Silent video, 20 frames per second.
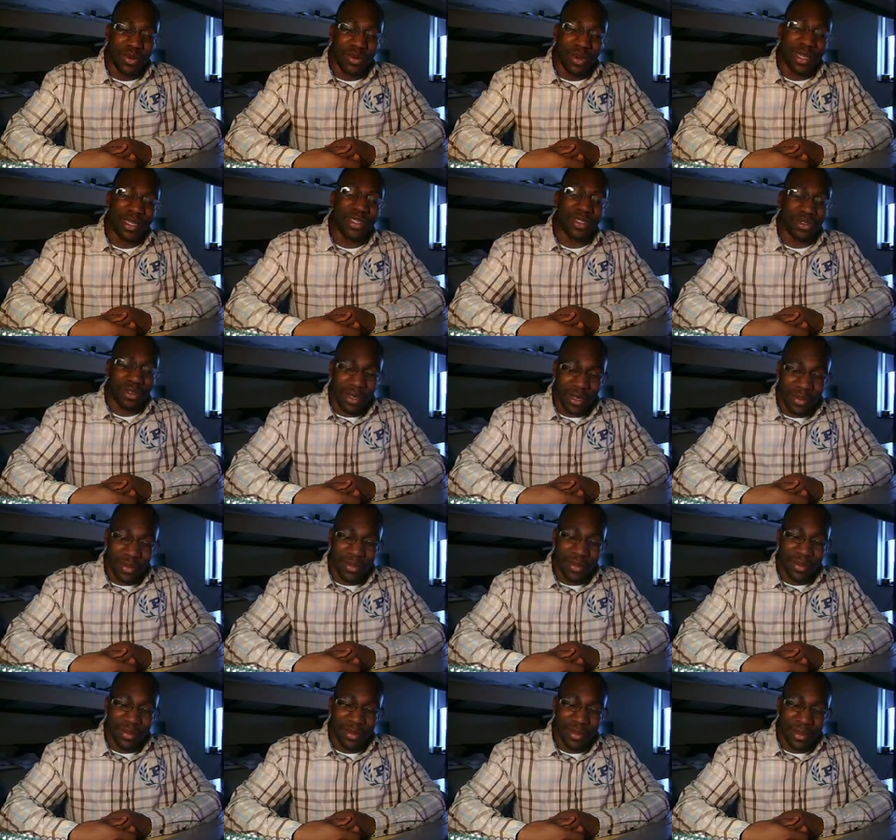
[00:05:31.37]
Quick
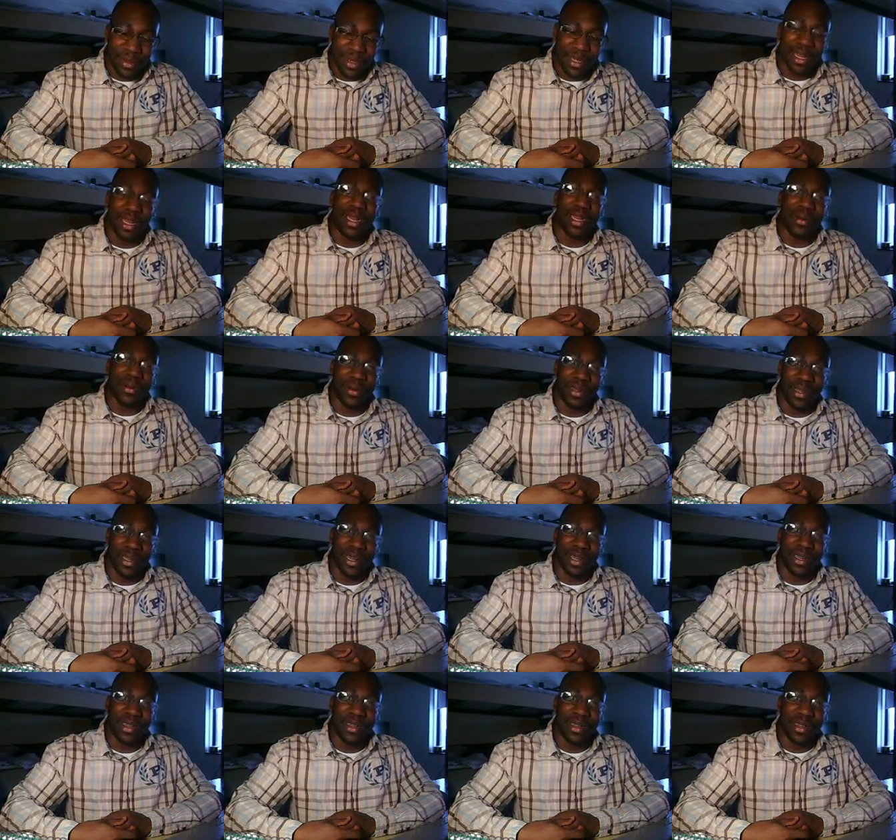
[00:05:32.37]
Trim. Yeah, there we
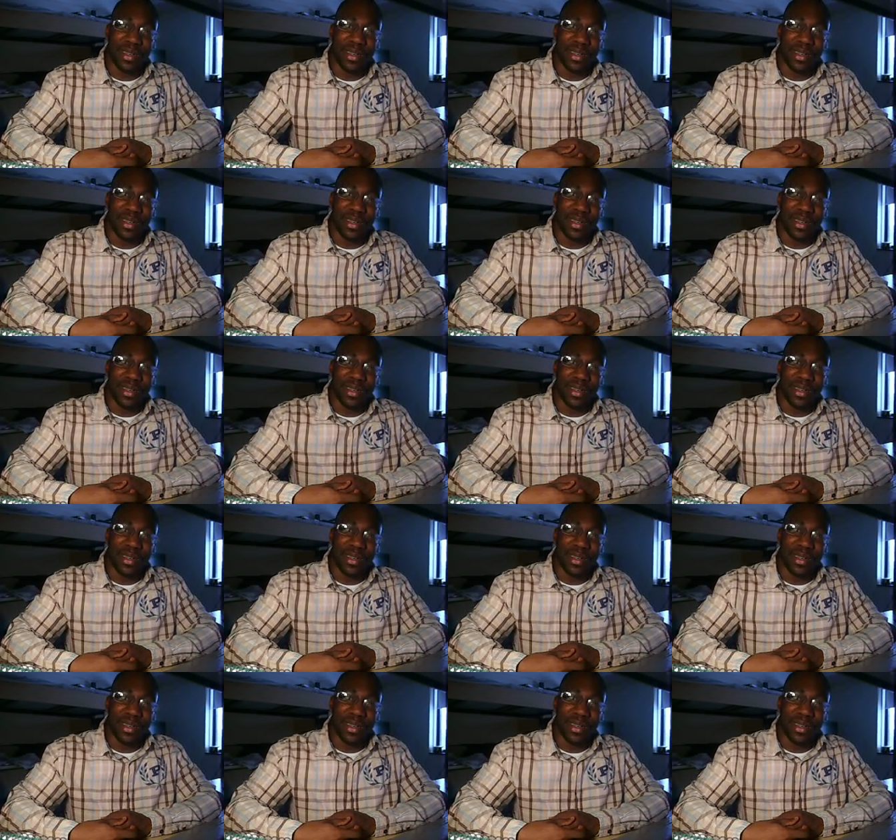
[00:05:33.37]
go.